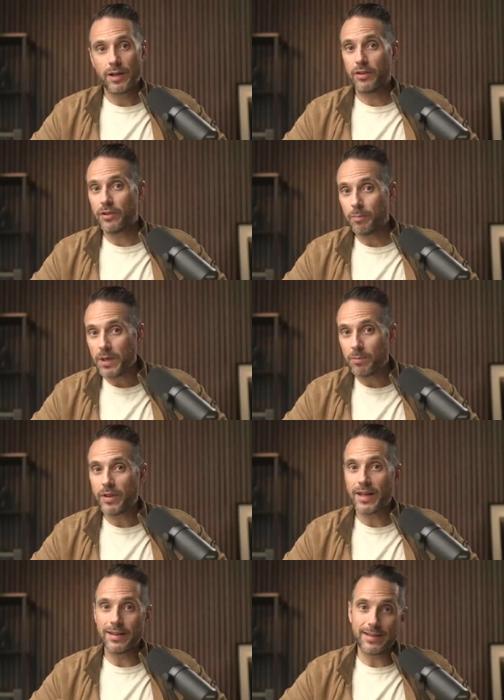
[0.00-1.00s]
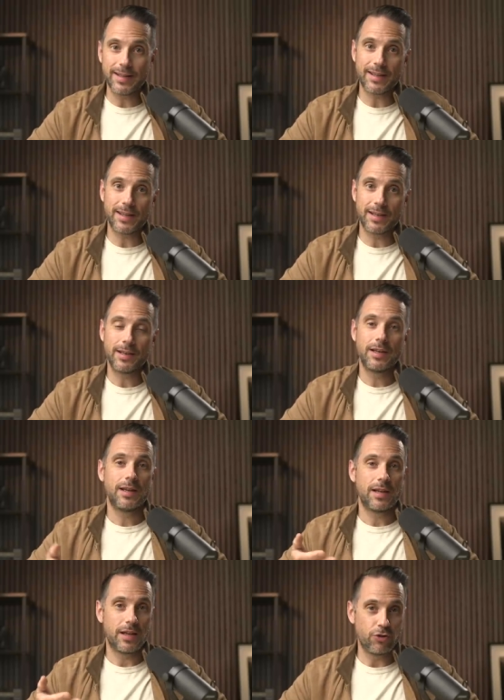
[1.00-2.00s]
It's the people that dig in
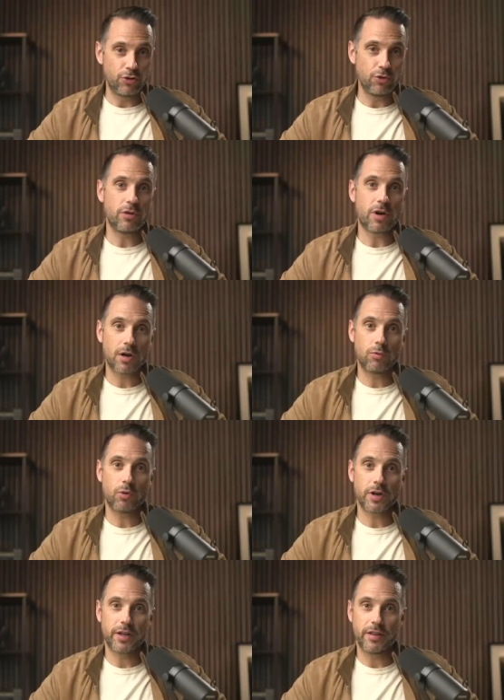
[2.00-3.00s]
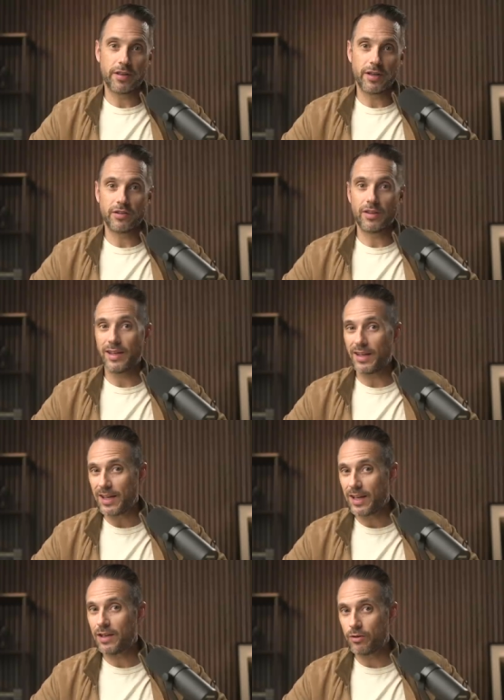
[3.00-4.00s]
and do the hard work on the things that they
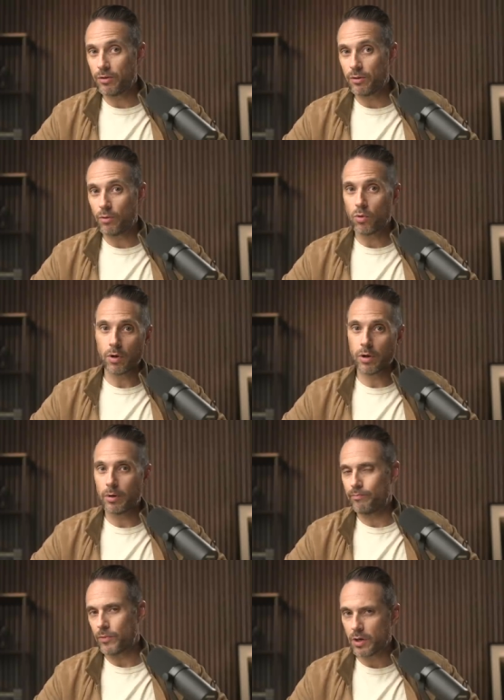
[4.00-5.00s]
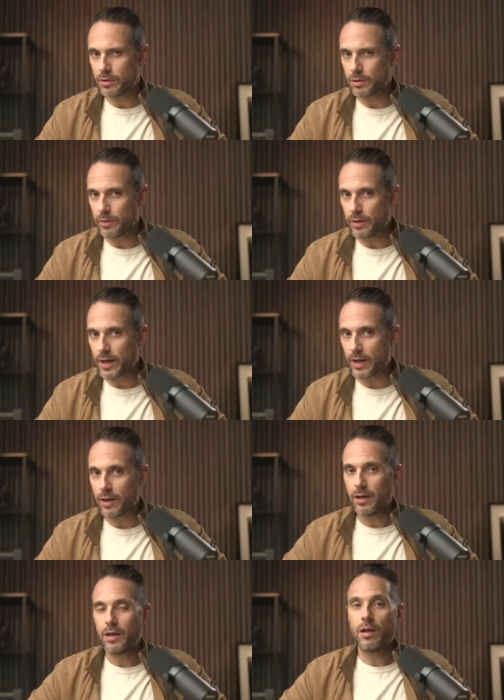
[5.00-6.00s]
can't do or aren't so good at.
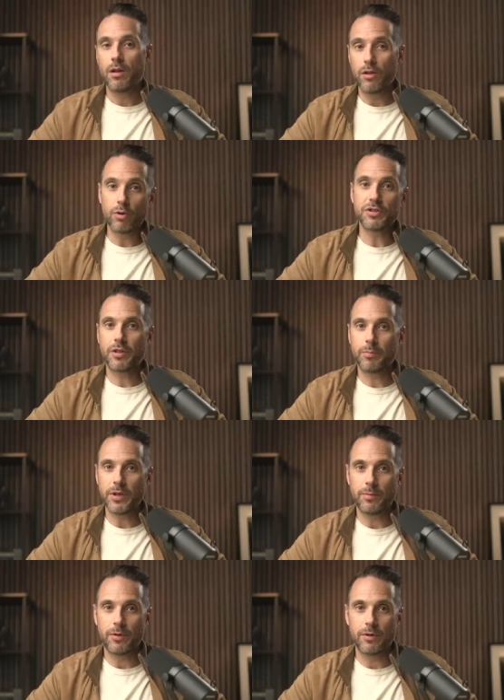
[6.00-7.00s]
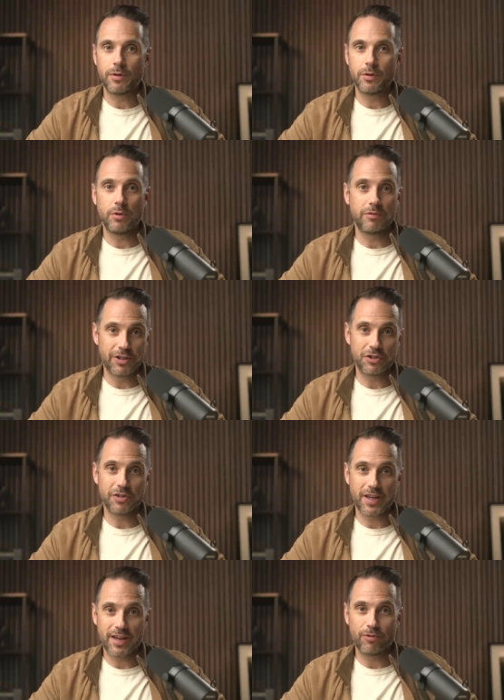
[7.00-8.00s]
Those are the people who
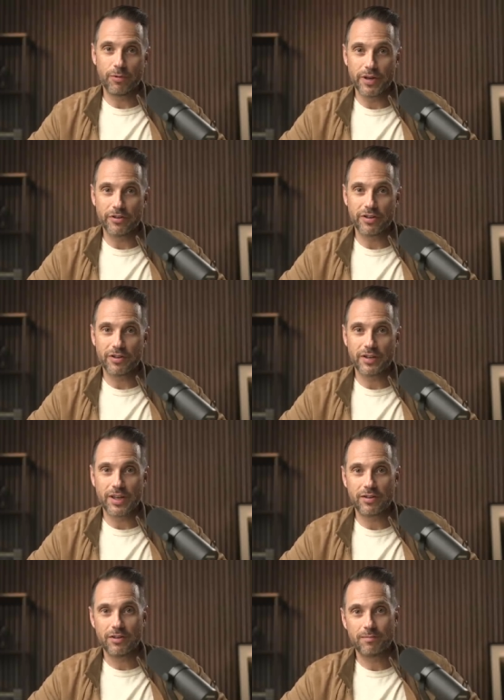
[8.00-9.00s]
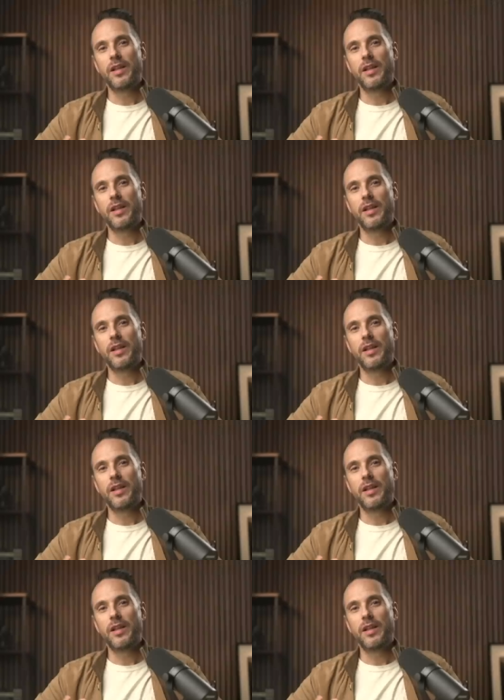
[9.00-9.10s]
eventually have greater success.